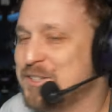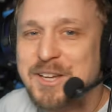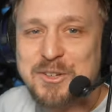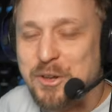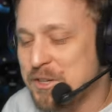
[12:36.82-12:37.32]

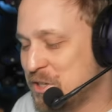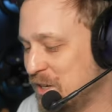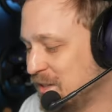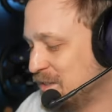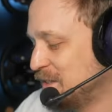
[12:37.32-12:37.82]
technology.
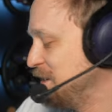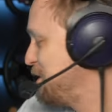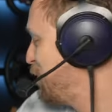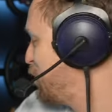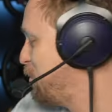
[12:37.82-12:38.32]
It's it's
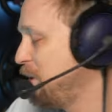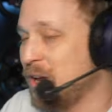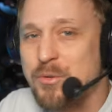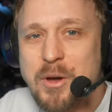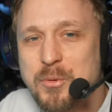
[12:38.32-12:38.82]
good to play
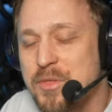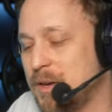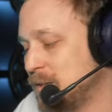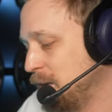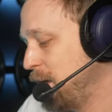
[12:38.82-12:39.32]
around with
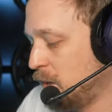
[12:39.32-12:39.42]
that.